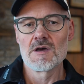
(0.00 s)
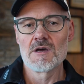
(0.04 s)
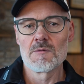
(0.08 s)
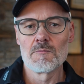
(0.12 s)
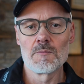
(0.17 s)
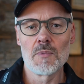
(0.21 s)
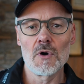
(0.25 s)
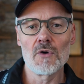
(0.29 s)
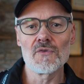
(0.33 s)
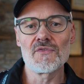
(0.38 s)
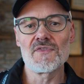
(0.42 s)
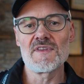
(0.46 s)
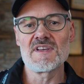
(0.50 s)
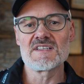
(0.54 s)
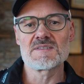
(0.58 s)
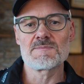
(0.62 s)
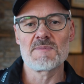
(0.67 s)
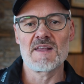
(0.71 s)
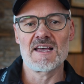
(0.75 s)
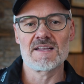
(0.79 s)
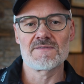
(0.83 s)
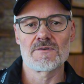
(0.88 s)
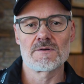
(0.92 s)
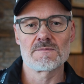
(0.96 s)
Both these
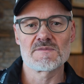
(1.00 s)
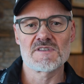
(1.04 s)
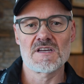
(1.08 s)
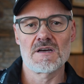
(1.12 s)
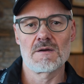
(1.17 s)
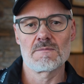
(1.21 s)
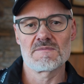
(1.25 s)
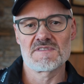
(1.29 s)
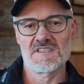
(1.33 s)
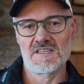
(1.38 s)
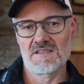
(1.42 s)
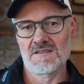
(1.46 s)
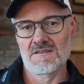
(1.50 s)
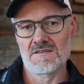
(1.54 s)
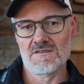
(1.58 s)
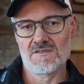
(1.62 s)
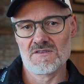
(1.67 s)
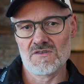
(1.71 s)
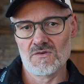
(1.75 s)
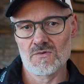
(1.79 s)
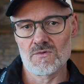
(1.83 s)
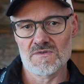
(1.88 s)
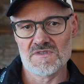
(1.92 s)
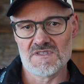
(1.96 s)
platforms comes in
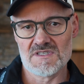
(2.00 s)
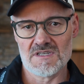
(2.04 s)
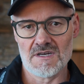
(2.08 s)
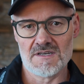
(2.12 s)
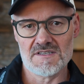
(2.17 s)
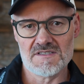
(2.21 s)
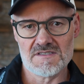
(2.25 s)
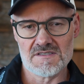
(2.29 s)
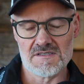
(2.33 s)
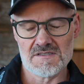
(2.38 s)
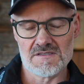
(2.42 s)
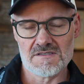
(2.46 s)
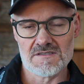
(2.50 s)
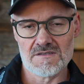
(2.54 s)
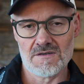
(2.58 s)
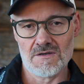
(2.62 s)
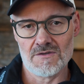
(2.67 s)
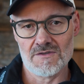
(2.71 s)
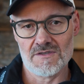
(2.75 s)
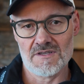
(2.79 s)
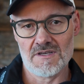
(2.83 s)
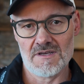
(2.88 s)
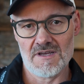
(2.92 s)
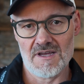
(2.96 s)
2 sizes.
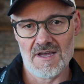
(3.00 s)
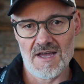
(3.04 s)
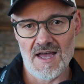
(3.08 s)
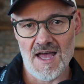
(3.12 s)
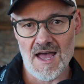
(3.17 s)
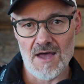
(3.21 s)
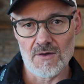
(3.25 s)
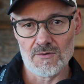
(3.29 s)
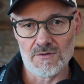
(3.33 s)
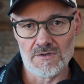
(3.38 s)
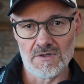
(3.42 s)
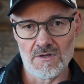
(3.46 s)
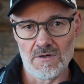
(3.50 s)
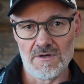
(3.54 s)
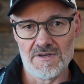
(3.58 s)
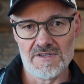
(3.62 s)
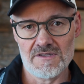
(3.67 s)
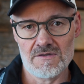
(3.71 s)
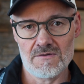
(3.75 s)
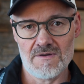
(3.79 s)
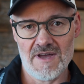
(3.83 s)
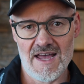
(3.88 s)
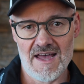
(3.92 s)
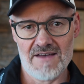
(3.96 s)
On the Outlaw,
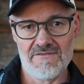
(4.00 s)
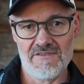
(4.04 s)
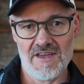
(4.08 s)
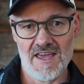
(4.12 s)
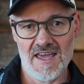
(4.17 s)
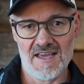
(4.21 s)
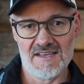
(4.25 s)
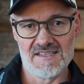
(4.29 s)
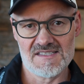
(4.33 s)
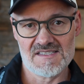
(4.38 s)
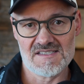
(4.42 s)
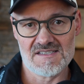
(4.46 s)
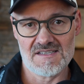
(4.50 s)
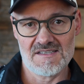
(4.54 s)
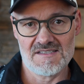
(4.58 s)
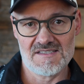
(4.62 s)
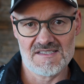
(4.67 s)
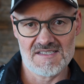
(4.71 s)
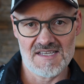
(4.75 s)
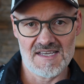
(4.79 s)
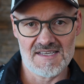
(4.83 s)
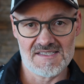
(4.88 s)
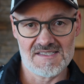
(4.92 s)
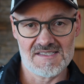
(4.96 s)
you have
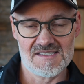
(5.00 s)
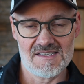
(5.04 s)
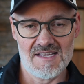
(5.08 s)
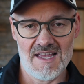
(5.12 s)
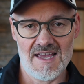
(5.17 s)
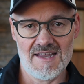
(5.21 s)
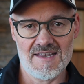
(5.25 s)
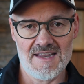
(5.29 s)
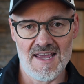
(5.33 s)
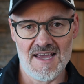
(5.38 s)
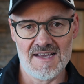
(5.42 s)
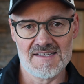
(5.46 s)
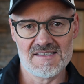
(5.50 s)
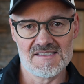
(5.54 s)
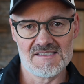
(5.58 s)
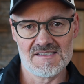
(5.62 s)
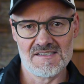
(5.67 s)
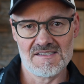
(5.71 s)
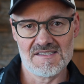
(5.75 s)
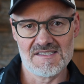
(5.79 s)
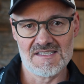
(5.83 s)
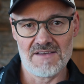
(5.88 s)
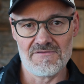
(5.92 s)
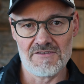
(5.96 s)
X6 and
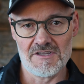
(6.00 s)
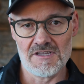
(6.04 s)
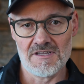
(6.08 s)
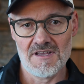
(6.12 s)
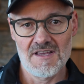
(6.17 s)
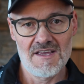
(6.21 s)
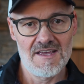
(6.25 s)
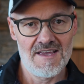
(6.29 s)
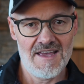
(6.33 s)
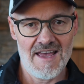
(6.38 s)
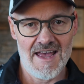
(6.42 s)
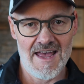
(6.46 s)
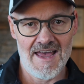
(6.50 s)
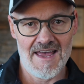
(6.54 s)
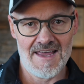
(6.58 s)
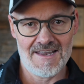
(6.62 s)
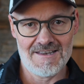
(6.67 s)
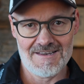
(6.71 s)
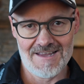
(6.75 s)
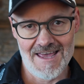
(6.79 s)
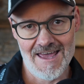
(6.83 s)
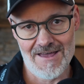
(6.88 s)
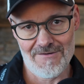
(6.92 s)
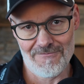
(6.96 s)
X7,
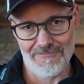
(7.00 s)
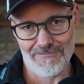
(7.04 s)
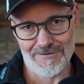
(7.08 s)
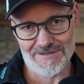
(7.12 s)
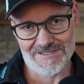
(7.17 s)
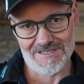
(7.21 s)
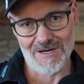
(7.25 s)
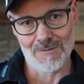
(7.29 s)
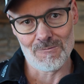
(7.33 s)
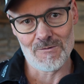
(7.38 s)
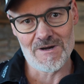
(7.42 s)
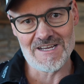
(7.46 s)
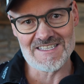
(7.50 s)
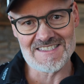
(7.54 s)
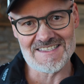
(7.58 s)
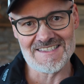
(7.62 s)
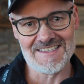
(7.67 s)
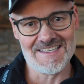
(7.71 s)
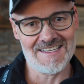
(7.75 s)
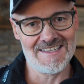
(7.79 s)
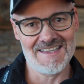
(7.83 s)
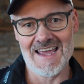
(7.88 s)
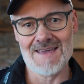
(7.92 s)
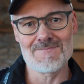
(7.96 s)
and for some
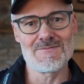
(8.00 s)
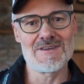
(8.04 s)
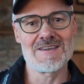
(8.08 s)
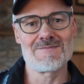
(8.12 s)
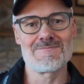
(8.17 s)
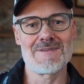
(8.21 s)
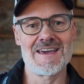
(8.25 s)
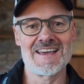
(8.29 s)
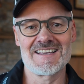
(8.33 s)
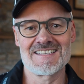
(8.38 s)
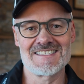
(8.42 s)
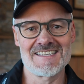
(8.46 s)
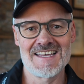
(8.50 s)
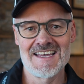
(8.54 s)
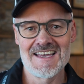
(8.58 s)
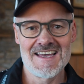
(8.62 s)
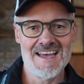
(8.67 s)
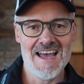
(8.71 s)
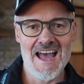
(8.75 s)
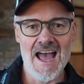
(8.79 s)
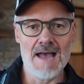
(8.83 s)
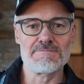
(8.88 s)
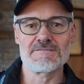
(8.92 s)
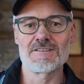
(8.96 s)
reason the naming makes
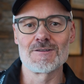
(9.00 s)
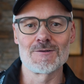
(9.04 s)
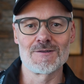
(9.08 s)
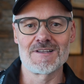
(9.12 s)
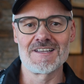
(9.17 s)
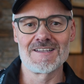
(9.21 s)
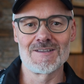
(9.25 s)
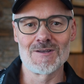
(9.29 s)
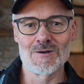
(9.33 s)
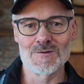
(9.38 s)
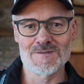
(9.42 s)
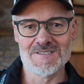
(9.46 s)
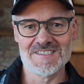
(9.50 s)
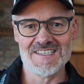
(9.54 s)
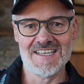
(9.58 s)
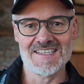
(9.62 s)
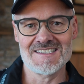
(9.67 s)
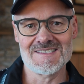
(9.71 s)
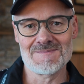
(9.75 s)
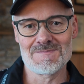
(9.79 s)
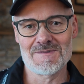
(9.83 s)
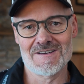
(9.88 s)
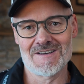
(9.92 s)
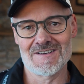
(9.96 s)
absolutely no
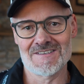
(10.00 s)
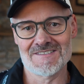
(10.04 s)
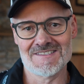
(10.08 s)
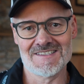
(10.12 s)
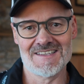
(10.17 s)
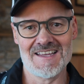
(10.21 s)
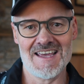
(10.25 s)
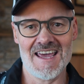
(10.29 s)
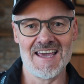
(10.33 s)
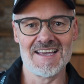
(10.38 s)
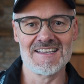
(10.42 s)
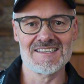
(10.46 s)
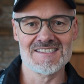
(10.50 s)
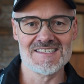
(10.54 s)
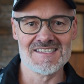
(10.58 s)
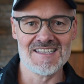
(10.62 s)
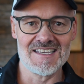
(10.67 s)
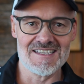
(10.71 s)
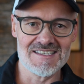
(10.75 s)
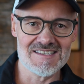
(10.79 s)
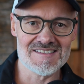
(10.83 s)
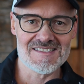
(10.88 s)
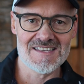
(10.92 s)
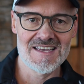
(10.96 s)
sense because the
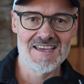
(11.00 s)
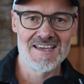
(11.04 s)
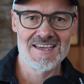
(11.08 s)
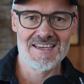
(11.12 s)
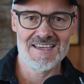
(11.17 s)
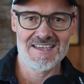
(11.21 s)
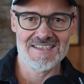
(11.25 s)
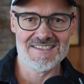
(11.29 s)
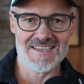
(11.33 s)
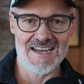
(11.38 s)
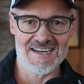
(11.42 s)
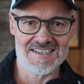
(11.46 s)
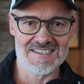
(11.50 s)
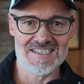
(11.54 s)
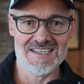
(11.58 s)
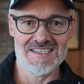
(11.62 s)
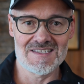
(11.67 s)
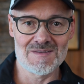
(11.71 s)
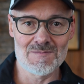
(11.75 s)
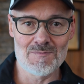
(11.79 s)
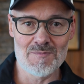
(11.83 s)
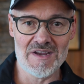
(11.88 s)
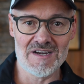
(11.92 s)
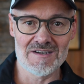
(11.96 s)
X6 is actually
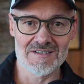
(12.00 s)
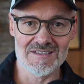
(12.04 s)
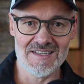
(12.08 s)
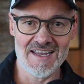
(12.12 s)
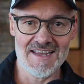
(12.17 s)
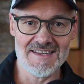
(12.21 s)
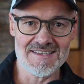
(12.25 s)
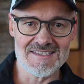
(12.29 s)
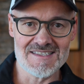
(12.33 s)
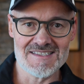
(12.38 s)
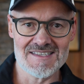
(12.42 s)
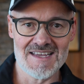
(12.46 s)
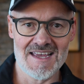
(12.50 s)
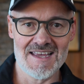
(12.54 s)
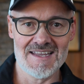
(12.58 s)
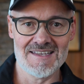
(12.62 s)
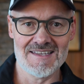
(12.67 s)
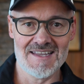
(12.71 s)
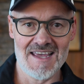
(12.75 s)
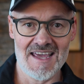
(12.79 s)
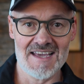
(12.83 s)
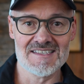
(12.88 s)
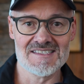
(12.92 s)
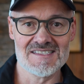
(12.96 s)
the bigger lens
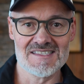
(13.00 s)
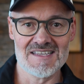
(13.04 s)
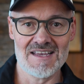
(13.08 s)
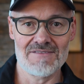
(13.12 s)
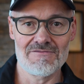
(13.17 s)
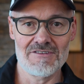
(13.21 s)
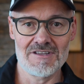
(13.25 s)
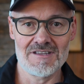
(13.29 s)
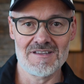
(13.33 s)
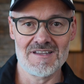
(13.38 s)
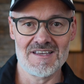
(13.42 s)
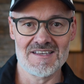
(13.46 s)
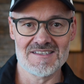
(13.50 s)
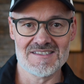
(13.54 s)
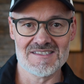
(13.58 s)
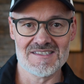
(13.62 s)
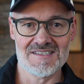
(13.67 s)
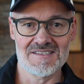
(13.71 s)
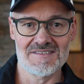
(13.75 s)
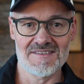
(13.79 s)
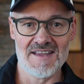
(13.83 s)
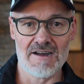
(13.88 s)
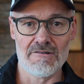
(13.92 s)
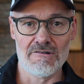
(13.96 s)
and the X7 is
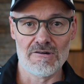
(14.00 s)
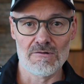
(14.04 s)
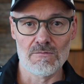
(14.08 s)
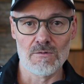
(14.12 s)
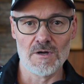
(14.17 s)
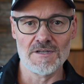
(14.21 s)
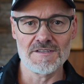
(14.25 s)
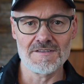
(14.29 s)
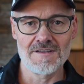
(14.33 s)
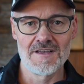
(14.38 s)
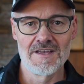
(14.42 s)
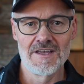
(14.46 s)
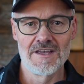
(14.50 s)
the narrower one.